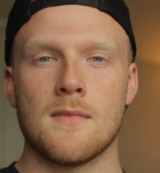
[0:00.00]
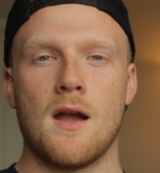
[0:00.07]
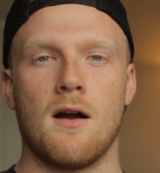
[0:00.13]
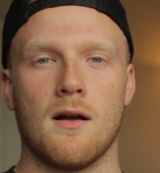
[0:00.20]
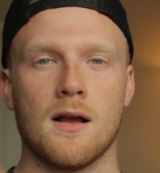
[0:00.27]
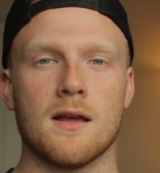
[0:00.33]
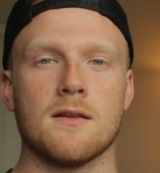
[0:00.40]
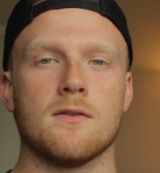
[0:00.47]

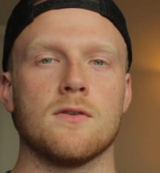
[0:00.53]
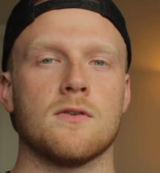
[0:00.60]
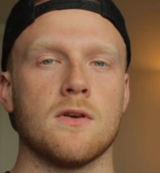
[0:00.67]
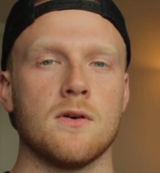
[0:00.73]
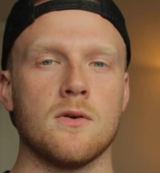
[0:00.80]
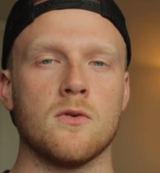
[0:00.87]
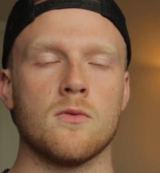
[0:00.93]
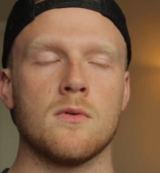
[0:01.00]
All right,
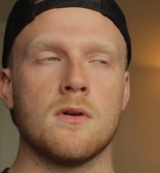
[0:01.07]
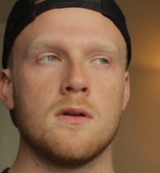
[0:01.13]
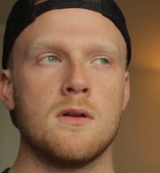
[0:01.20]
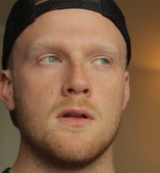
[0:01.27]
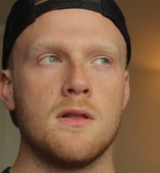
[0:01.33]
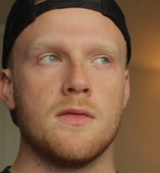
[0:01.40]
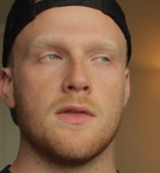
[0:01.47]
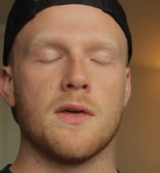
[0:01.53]
so
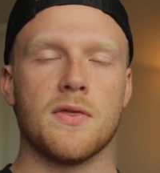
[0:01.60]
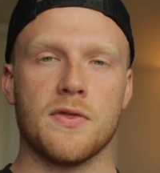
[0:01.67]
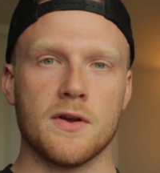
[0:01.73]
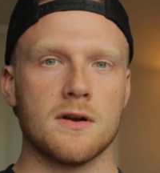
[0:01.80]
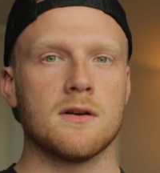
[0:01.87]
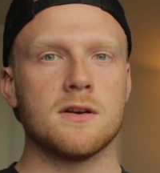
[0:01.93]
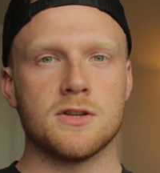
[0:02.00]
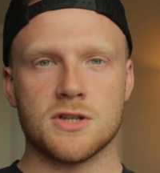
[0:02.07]
the
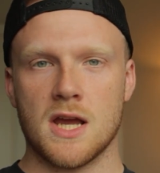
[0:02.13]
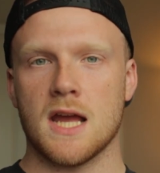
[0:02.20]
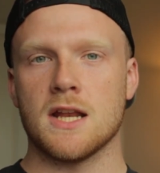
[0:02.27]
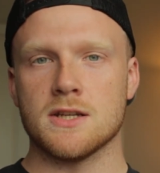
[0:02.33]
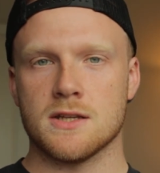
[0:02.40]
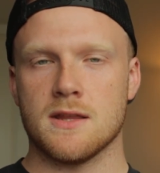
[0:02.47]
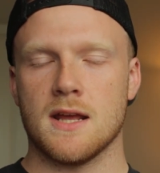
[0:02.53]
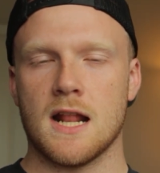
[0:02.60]
third
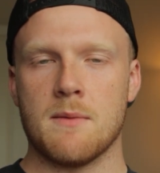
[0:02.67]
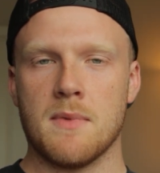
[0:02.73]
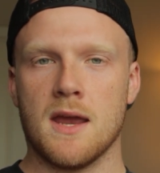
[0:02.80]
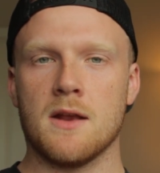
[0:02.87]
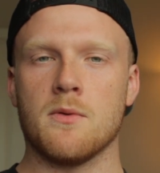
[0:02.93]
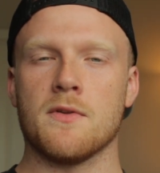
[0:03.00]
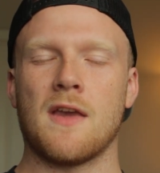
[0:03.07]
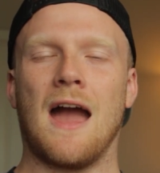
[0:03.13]
change that I
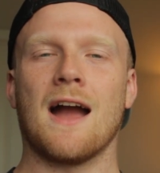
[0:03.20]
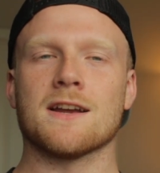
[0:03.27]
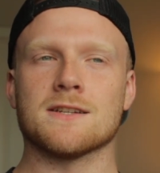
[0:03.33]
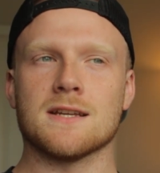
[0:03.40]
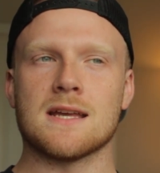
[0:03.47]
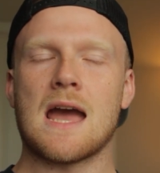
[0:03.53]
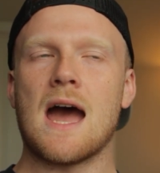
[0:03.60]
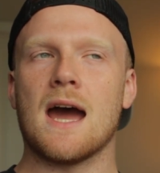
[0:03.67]
made was
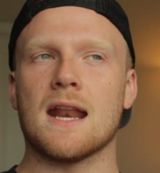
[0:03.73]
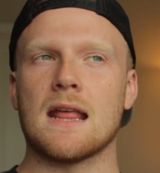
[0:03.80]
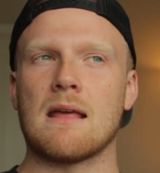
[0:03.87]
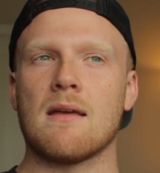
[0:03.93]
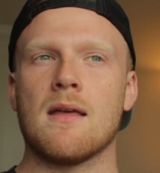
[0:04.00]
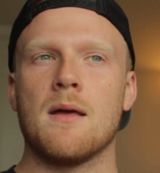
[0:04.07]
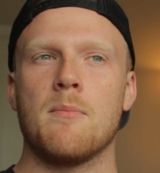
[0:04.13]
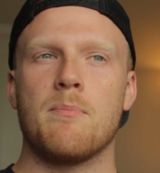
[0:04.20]
actually
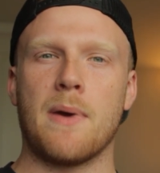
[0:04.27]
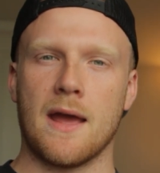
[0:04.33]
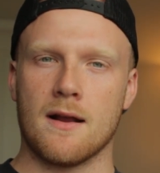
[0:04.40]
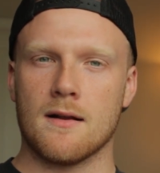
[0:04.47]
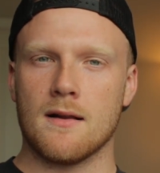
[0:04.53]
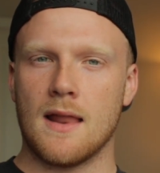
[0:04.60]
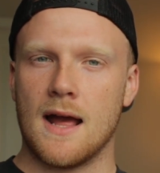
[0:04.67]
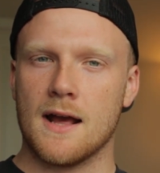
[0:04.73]
adding
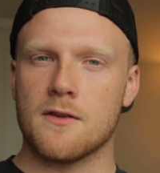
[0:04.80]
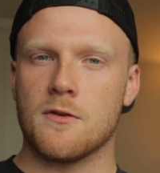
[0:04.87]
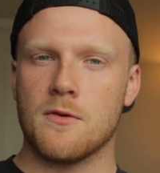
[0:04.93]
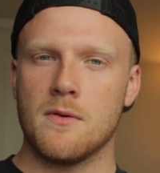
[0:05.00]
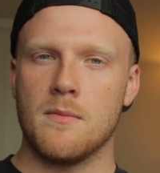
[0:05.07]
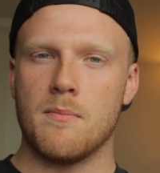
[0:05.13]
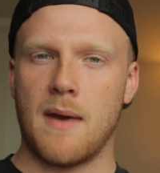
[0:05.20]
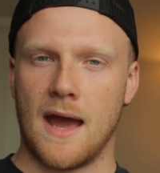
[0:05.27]
parallax
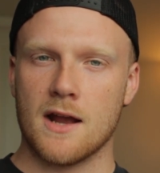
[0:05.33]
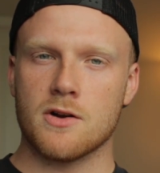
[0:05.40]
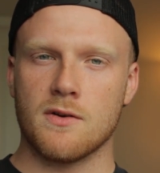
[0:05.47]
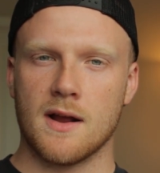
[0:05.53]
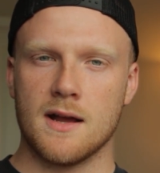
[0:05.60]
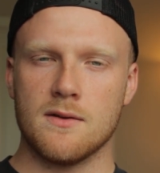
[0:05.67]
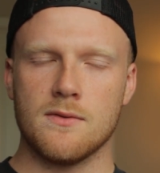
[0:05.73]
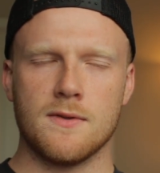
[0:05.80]

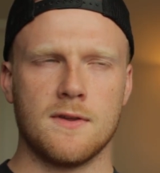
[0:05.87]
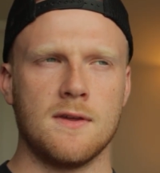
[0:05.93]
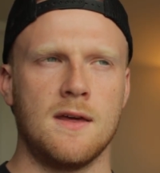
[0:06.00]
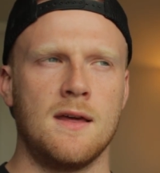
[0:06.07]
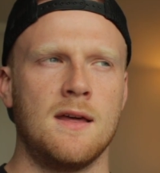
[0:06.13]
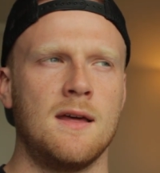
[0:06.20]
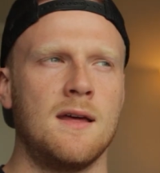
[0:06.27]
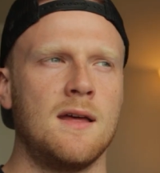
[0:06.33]
backgrounds.
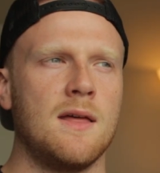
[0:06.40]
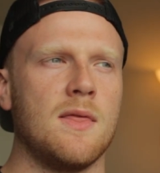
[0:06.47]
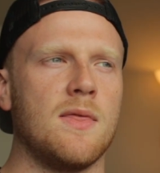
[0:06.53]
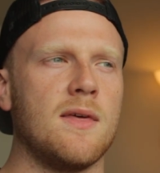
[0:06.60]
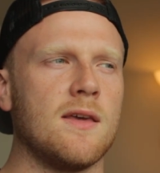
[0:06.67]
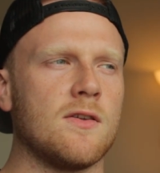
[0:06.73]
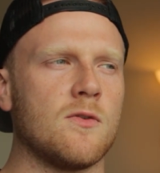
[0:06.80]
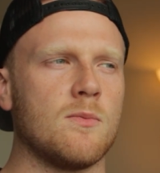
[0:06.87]

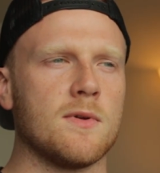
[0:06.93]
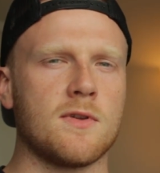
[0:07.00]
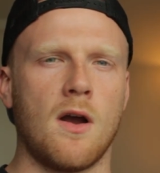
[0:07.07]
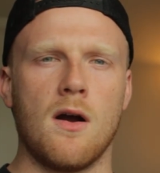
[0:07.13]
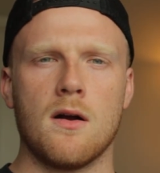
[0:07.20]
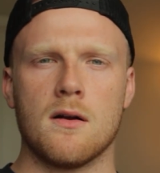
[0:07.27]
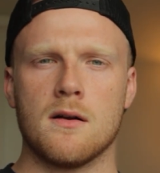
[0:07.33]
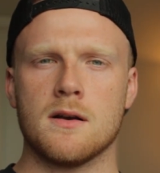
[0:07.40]
This was
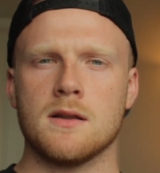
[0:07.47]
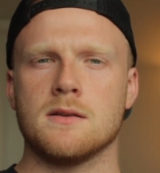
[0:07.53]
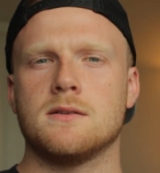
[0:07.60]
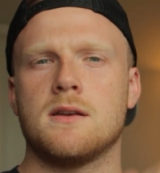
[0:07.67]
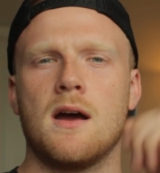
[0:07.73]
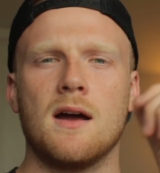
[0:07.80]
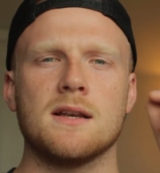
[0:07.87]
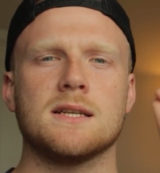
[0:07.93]
hard,
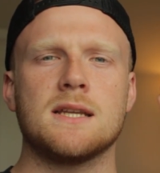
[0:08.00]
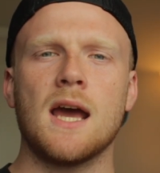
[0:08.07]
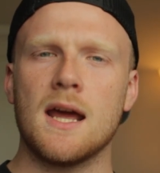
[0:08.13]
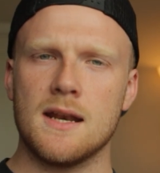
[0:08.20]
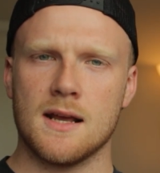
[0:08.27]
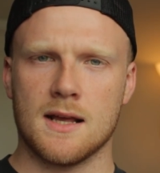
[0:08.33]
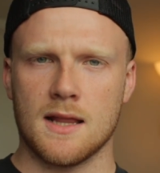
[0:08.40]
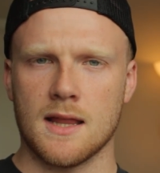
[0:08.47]
not
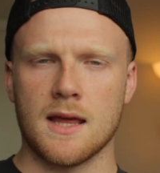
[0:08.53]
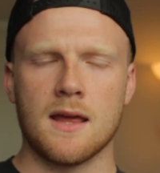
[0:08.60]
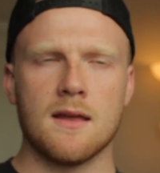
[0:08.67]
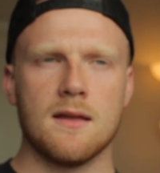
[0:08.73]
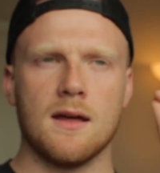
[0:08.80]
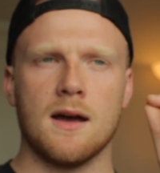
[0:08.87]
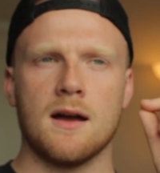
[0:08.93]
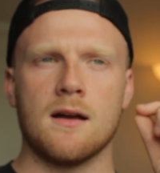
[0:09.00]
technically.
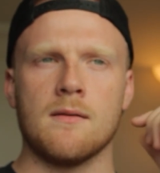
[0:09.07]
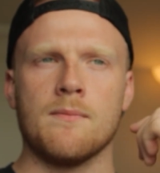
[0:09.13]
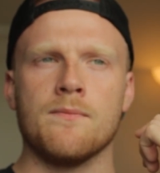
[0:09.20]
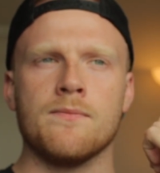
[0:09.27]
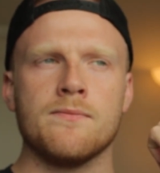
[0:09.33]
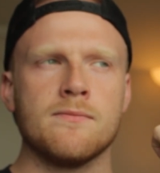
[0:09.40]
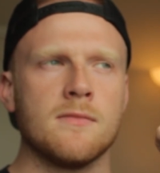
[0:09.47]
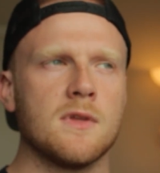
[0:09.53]

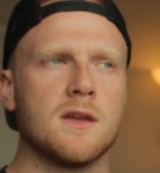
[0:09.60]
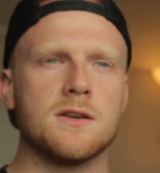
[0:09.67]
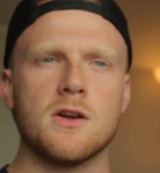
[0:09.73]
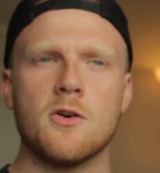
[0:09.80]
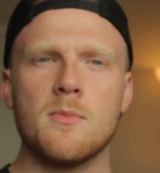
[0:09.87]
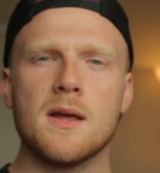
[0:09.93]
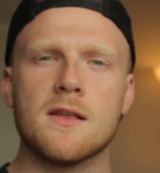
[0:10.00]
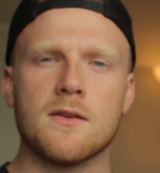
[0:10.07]

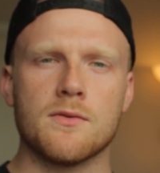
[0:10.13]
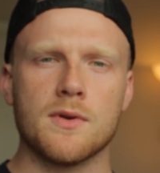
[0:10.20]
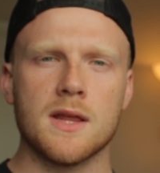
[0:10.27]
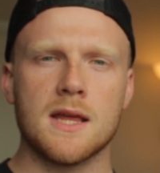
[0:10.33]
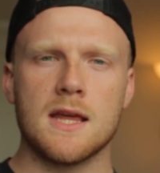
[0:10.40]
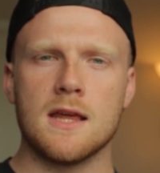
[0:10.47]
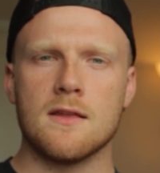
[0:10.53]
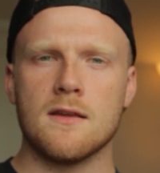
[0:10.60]
Godot makes it
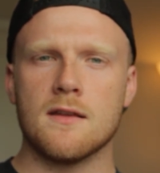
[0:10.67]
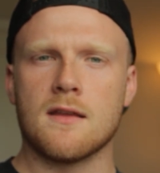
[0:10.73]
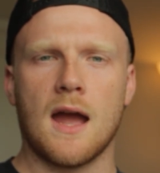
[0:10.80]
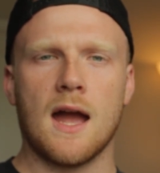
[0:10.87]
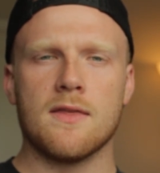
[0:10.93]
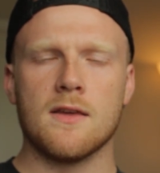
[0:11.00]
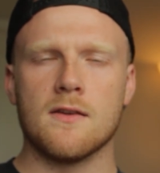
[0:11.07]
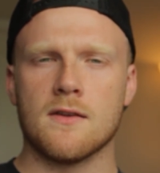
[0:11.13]
really easy to
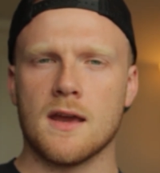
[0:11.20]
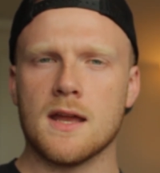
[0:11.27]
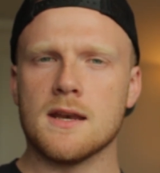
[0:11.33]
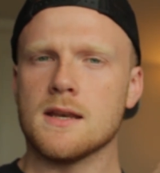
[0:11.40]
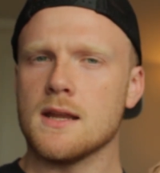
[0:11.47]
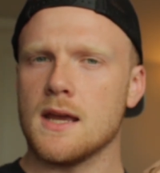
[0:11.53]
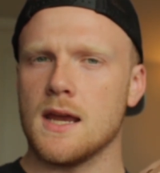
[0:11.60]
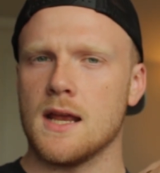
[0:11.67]
add these
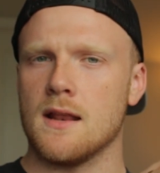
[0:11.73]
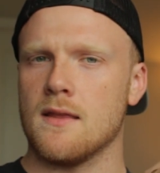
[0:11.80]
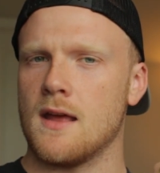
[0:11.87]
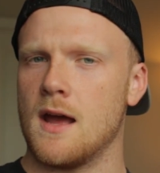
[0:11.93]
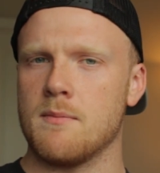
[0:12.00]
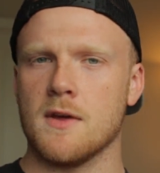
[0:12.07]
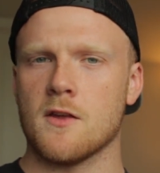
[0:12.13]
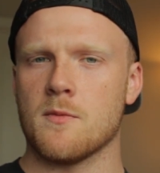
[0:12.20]
in, and
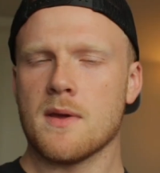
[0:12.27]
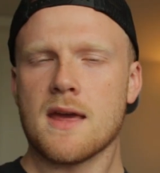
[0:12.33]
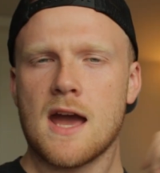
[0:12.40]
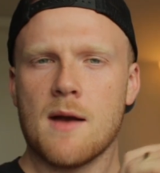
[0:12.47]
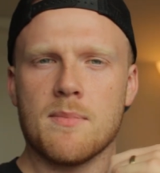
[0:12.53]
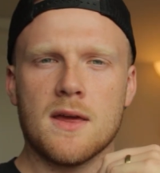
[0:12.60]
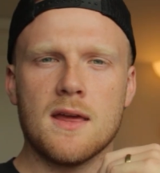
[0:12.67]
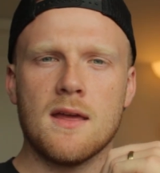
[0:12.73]
that makes me
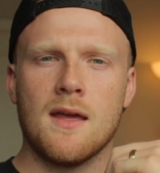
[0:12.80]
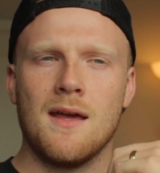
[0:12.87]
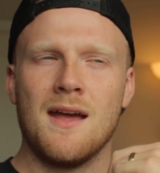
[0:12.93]
happy.